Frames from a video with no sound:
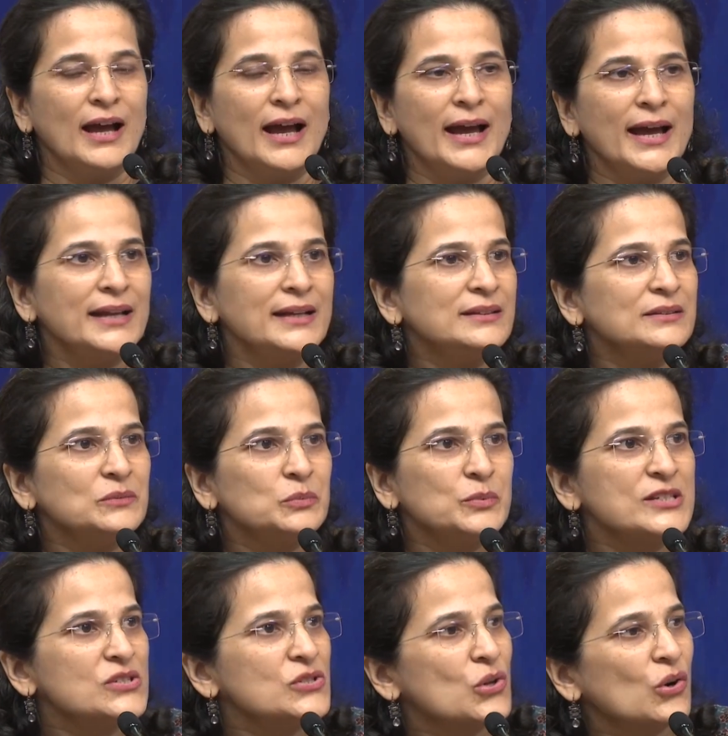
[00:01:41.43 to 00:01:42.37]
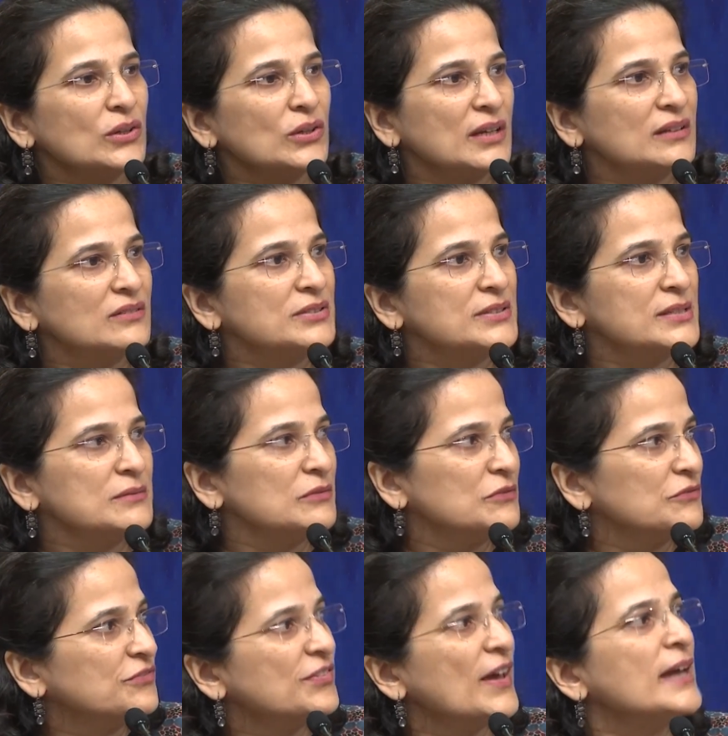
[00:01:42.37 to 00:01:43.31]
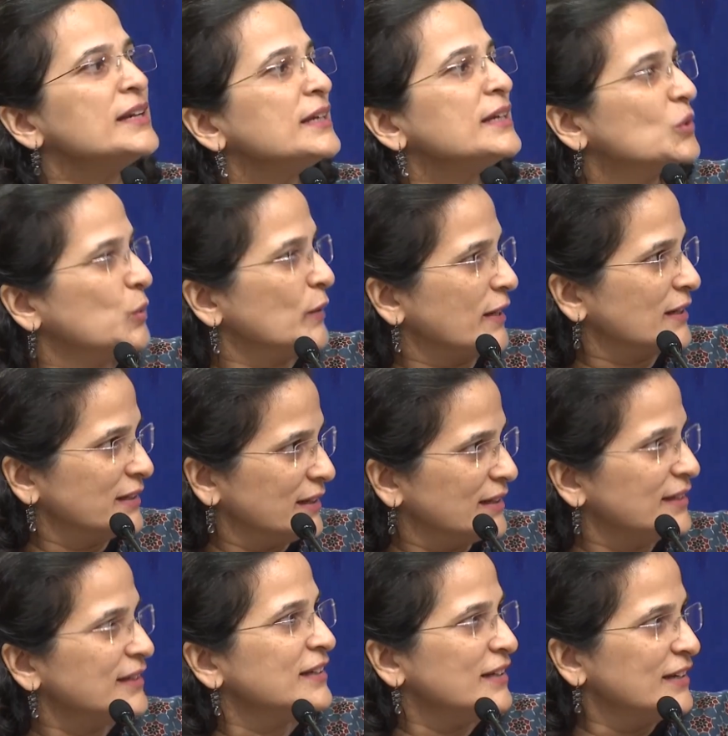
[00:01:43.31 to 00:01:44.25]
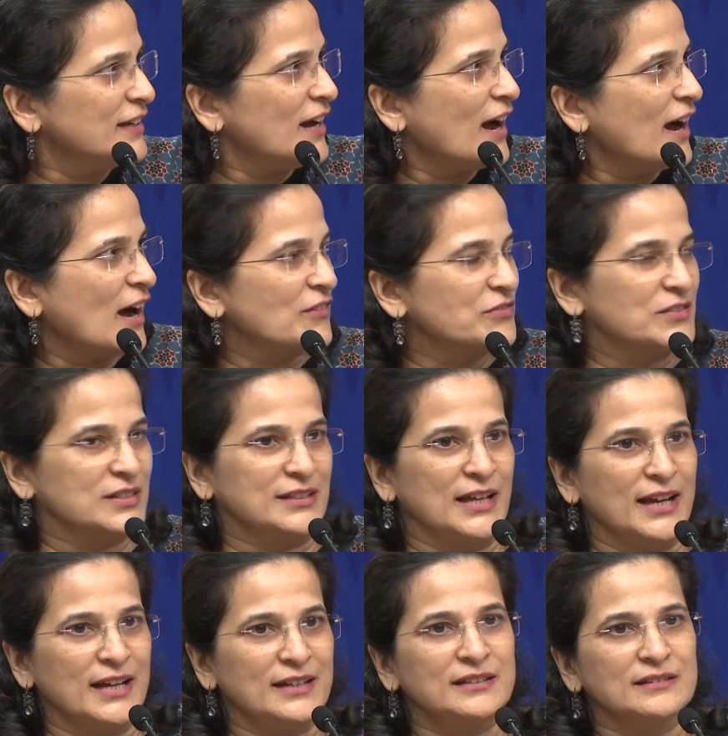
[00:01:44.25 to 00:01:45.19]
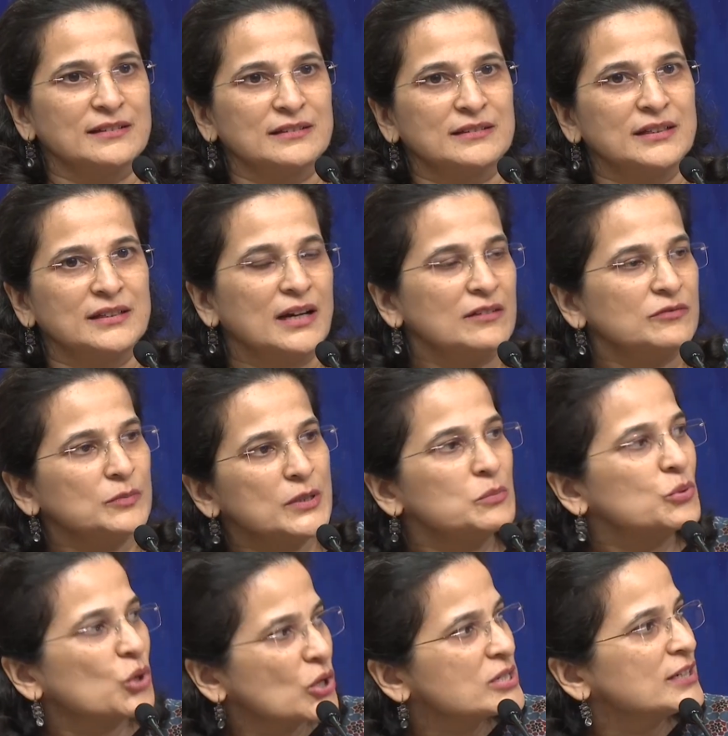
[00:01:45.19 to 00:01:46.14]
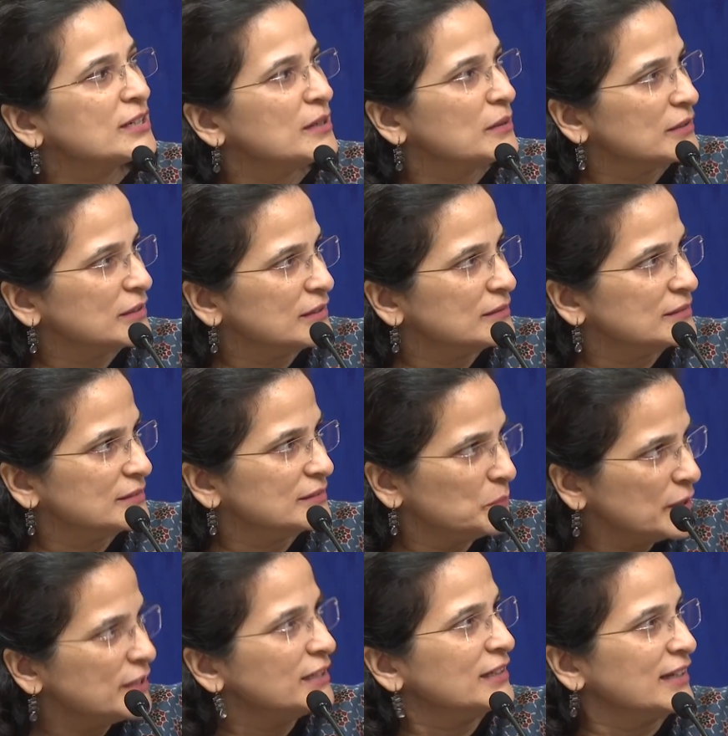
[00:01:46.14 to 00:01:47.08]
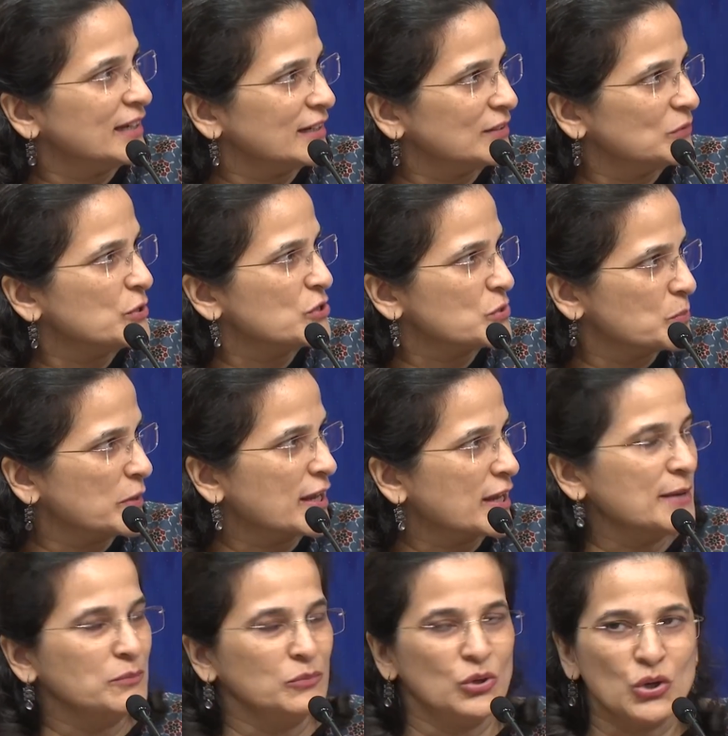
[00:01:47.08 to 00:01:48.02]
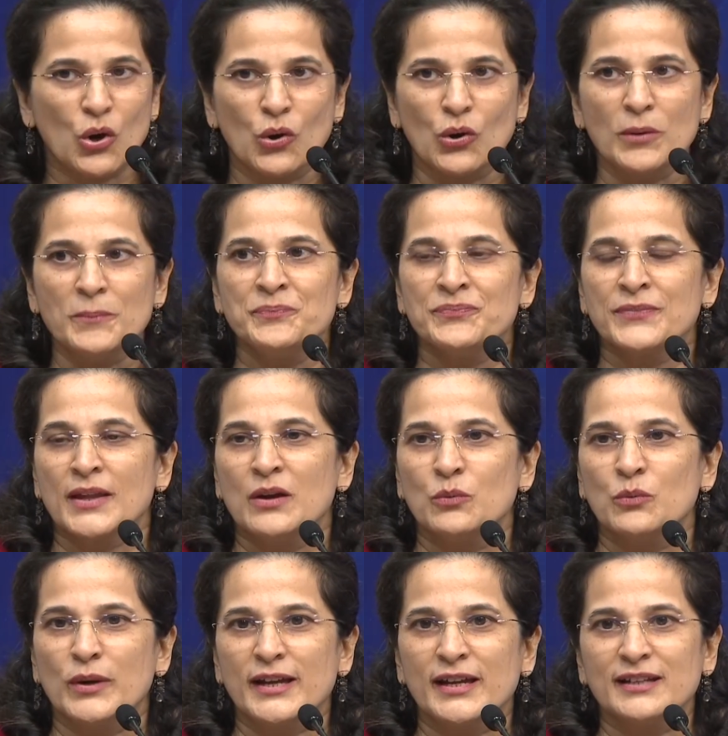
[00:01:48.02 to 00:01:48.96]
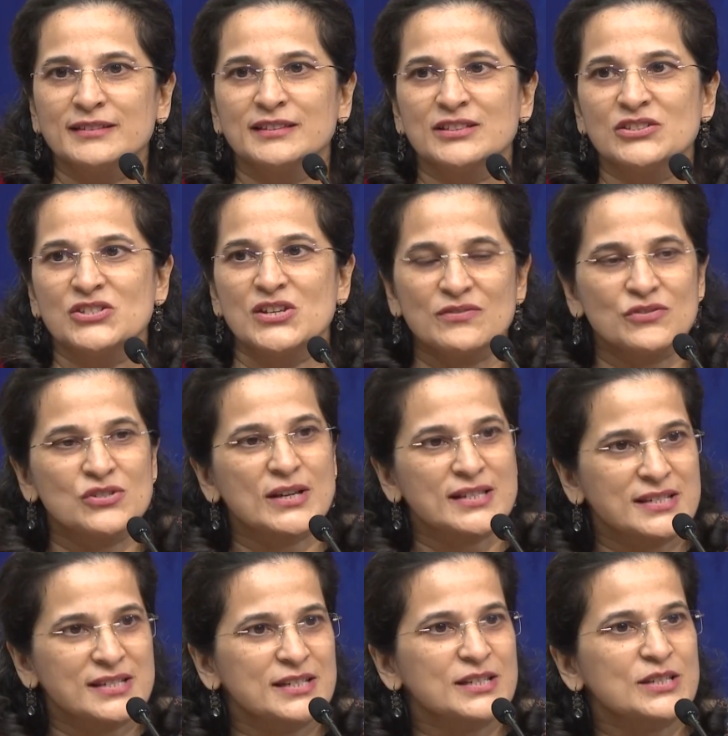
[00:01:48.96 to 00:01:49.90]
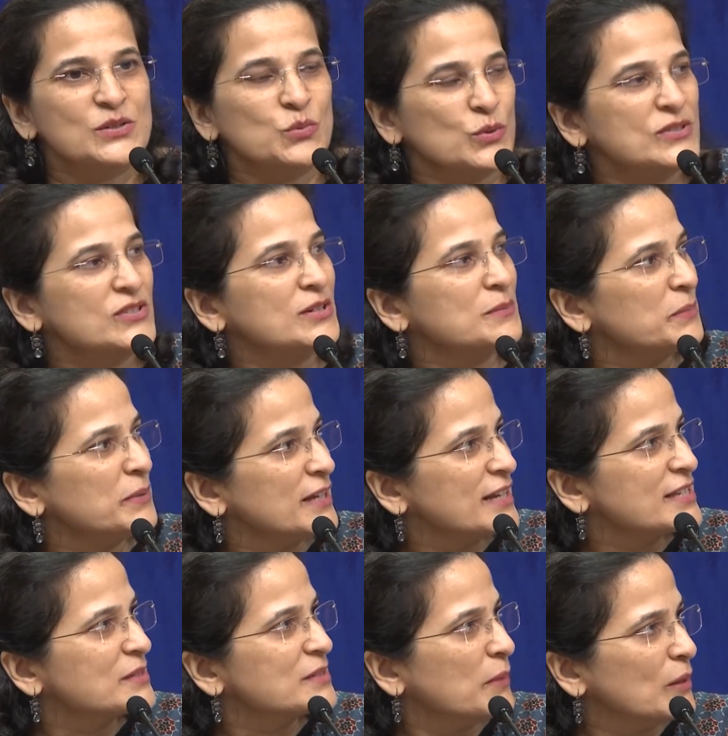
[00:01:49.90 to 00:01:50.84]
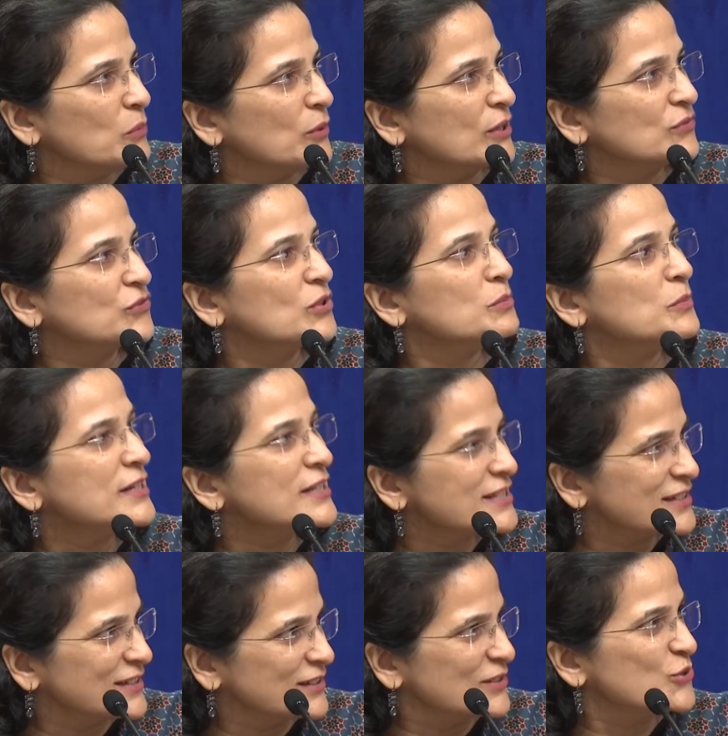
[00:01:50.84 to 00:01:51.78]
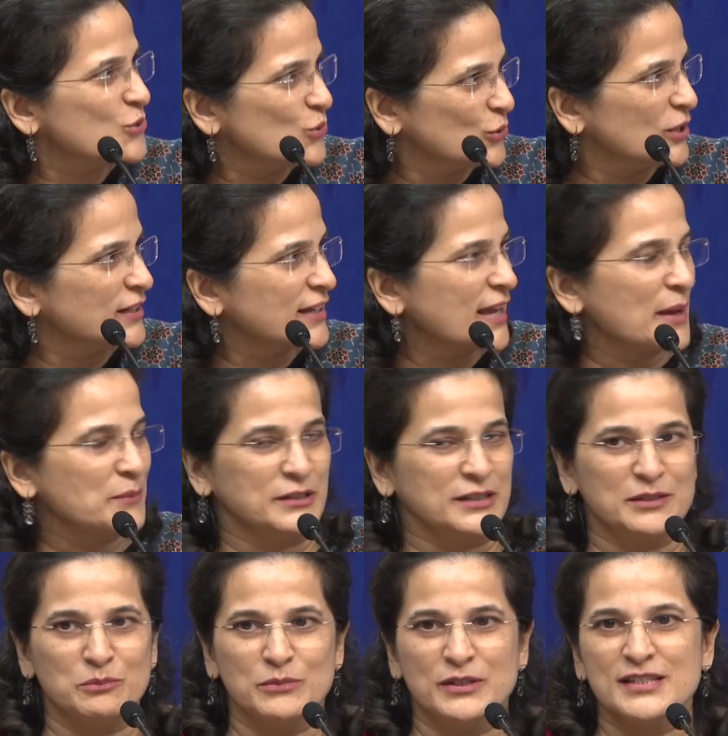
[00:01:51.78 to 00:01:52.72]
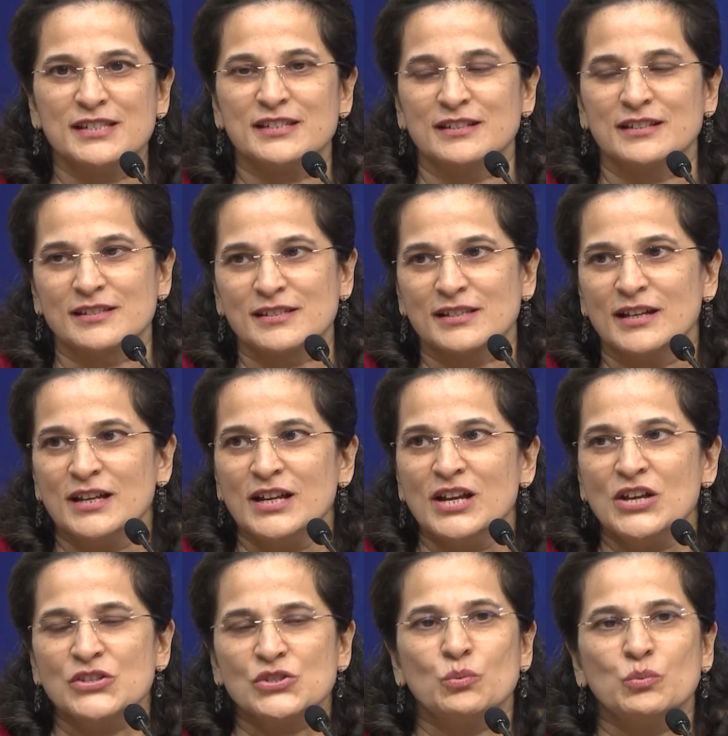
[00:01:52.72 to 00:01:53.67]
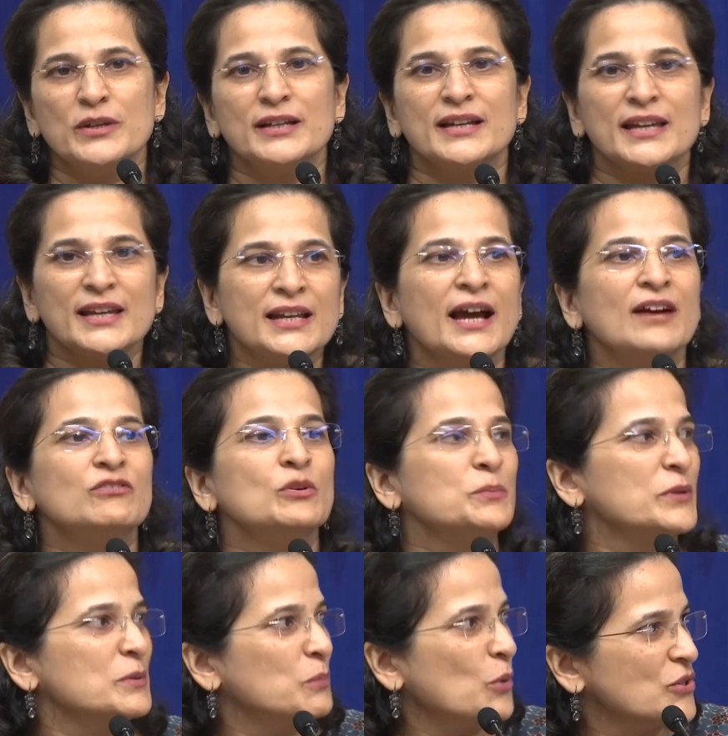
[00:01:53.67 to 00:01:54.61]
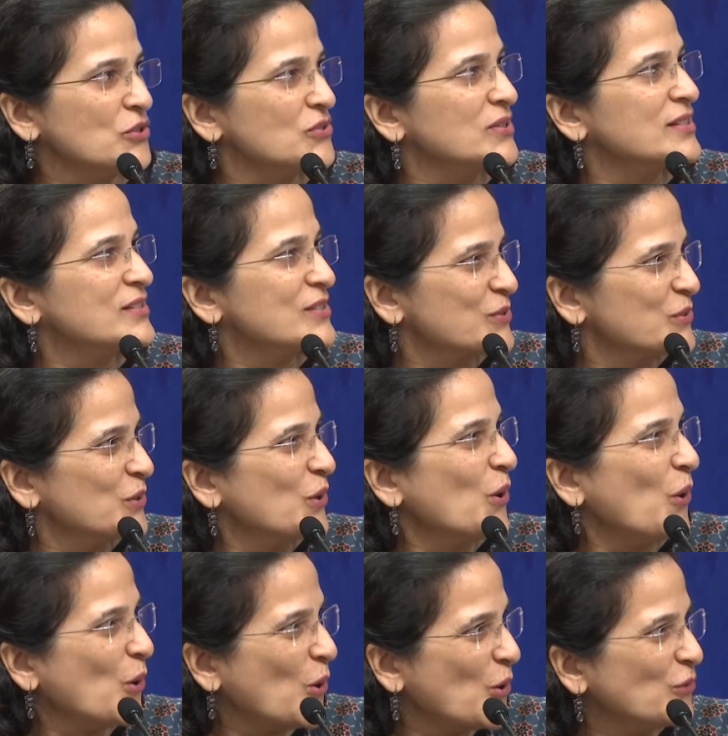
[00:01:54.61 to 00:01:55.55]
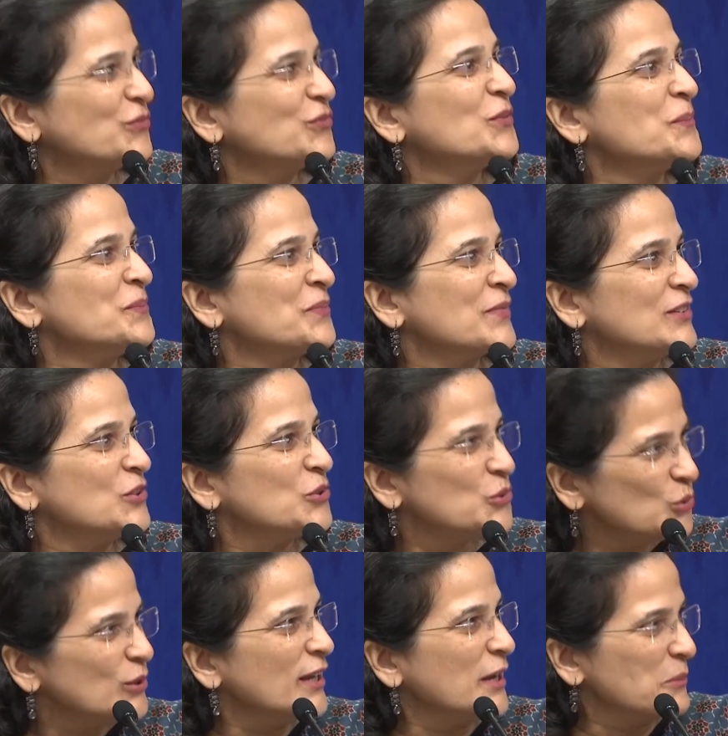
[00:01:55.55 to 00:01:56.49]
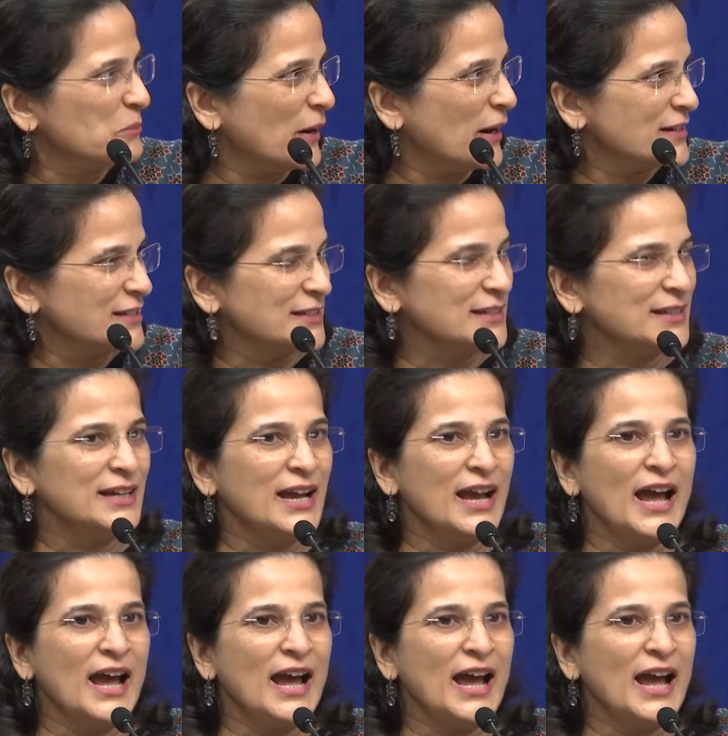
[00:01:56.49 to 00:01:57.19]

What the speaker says: And we saw that very quickly after that, the government brought in a bill, and which became law, where the Chief Justice was replaced by one of the ministers, Union Cabinet ministers. So we again have a preponderance of the ruling party.